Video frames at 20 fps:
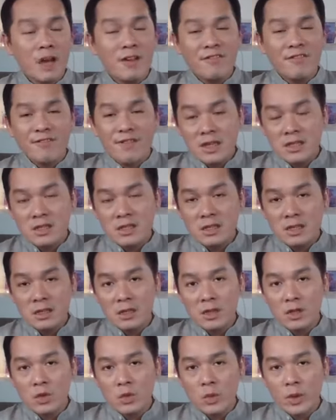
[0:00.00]

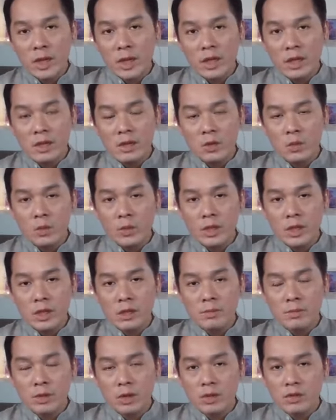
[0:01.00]
affecting the way
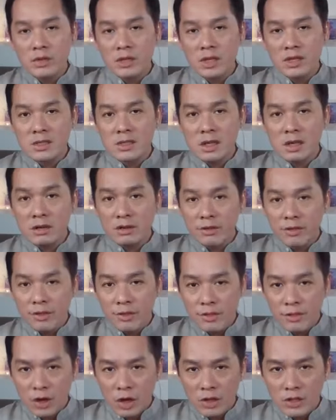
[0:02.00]
we process our
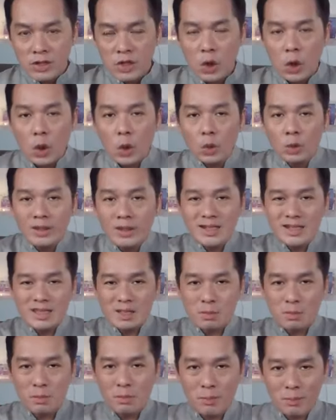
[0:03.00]
thoughts, holding
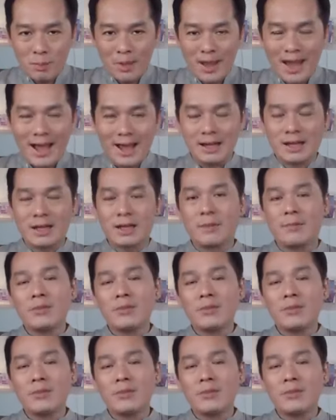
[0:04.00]
us back